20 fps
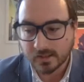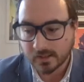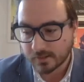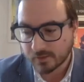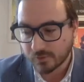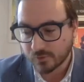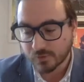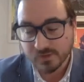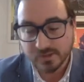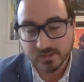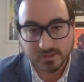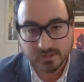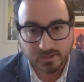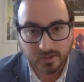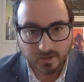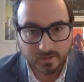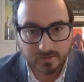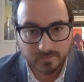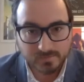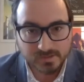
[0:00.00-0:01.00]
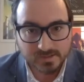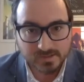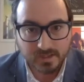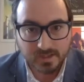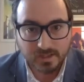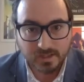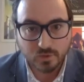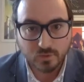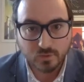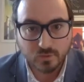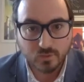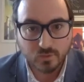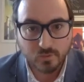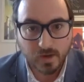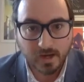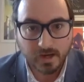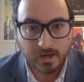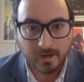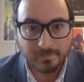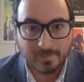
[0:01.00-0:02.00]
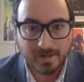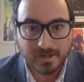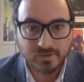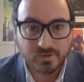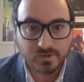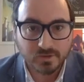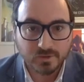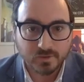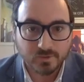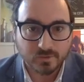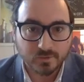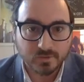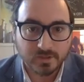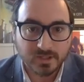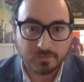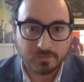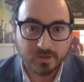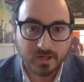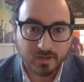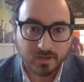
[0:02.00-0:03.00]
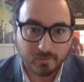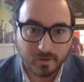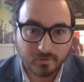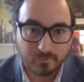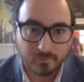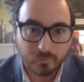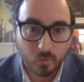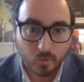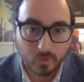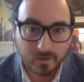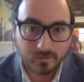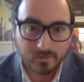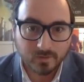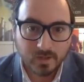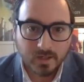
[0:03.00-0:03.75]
interesting times that you are managing to keep your head above water.